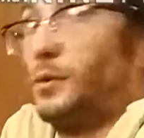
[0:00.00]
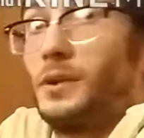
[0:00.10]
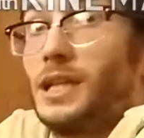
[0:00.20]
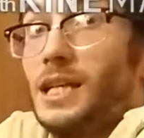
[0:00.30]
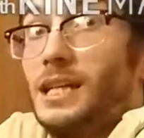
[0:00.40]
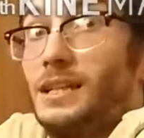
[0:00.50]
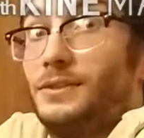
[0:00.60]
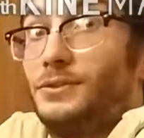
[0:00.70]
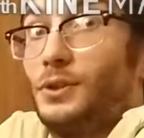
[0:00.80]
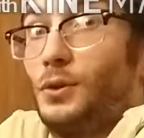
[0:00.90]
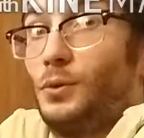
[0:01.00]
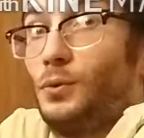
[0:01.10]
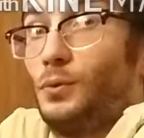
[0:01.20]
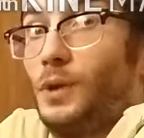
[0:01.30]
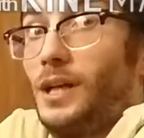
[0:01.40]
Okay,
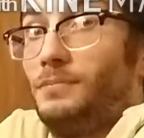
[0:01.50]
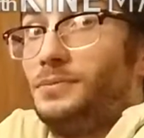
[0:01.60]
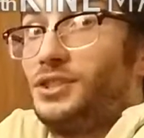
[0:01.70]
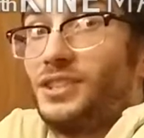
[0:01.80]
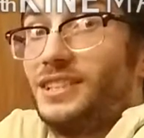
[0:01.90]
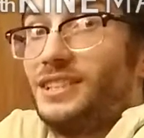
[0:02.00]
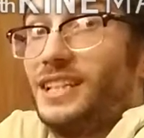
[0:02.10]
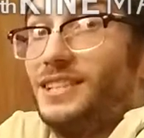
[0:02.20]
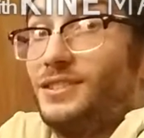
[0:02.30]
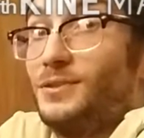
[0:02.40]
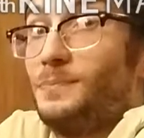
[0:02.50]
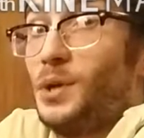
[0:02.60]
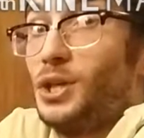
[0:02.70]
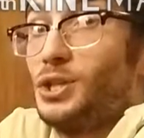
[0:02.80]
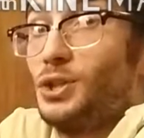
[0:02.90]
so I'm just gonna say this is
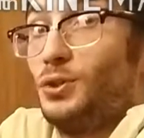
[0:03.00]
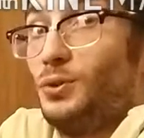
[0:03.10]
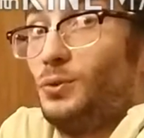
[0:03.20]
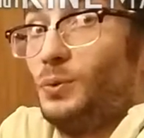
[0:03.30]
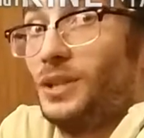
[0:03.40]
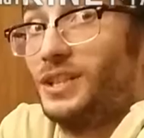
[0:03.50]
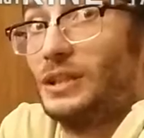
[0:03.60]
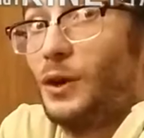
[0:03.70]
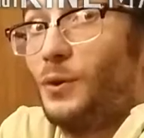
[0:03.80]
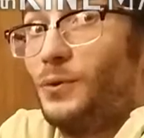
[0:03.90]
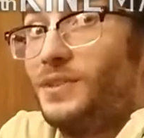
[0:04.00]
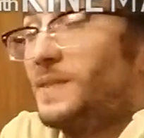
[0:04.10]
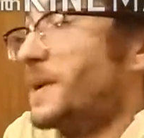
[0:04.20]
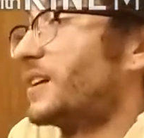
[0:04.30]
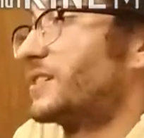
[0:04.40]
part 2. We're gonna go to the
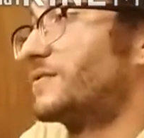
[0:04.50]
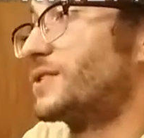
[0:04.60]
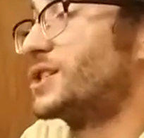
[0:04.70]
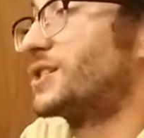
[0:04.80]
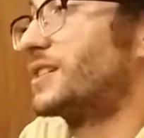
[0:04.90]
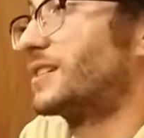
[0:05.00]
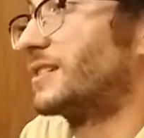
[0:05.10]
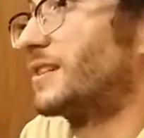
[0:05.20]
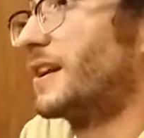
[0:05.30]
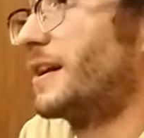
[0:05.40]
American version.